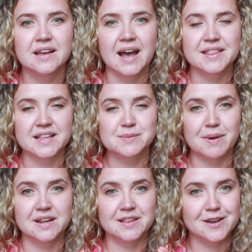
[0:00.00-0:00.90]
and then
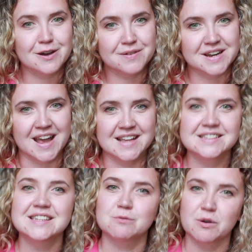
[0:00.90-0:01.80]
spending the other
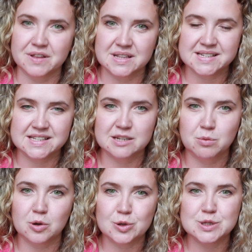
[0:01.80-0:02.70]
nights within the city
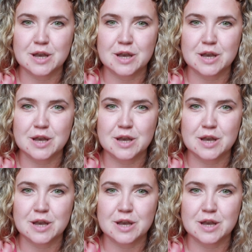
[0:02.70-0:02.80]
walls